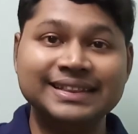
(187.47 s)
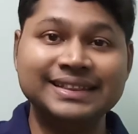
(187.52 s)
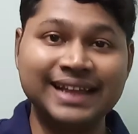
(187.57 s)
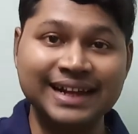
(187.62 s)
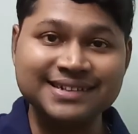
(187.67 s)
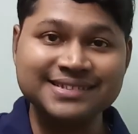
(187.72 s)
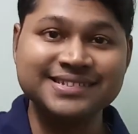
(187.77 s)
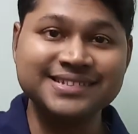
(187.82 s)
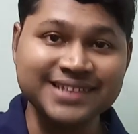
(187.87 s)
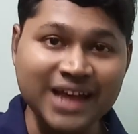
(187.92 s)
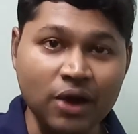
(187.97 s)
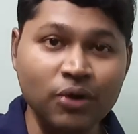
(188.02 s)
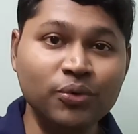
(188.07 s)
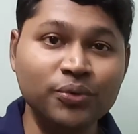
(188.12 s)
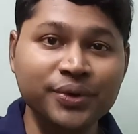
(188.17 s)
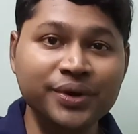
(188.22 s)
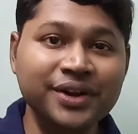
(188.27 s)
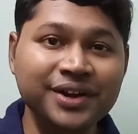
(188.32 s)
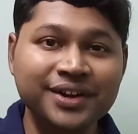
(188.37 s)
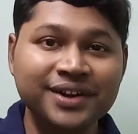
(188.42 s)
that
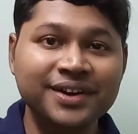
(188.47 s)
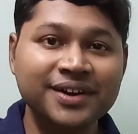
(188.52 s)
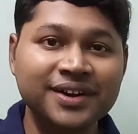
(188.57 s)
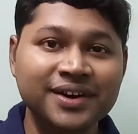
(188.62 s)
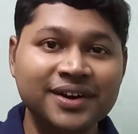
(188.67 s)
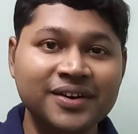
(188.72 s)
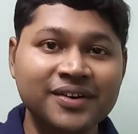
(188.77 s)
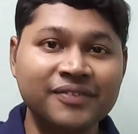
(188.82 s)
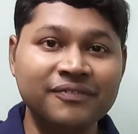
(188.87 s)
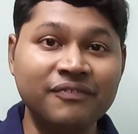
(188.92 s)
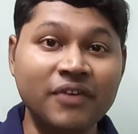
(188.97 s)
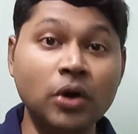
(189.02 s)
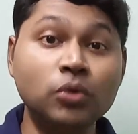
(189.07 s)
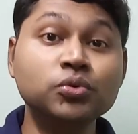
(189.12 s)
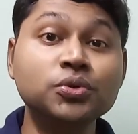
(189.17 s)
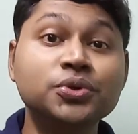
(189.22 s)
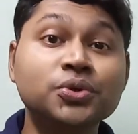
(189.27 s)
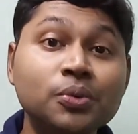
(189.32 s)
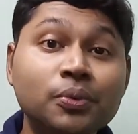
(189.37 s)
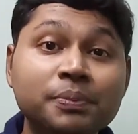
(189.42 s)
sound
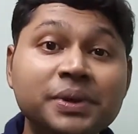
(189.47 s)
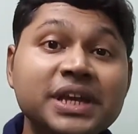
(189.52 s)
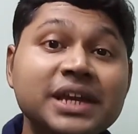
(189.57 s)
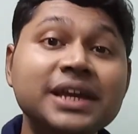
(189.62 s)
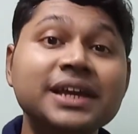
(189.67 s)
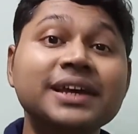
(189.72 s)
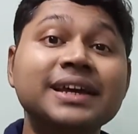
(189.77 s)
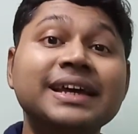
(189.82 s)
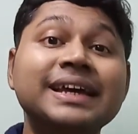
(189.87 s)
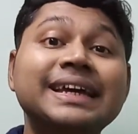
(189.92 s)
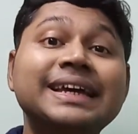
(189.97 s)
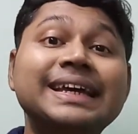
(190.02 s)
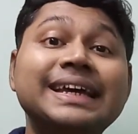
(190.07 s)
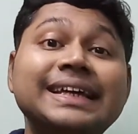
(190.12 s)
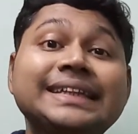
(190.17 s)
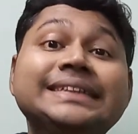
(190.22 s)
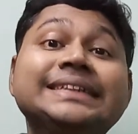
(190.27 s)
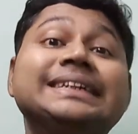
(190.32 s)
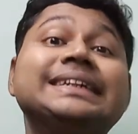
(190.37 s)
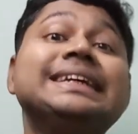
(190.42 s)
found to be
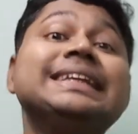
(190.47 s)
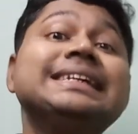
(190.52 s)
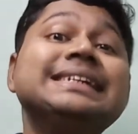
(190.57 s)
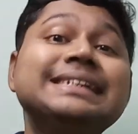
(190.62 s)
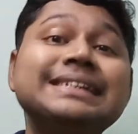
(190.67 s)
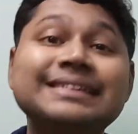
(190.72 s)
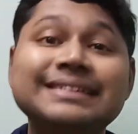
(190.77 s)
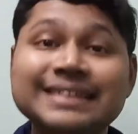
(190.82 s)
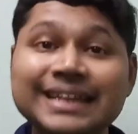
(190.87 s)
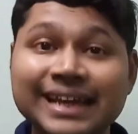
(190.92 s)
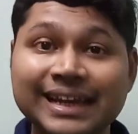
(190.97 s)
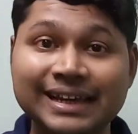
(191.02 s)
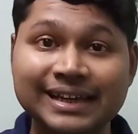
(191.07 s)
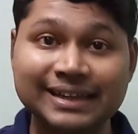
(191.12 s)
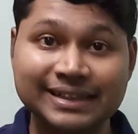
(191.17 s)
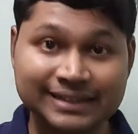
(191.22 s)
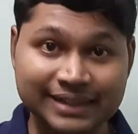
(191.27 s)
increasing.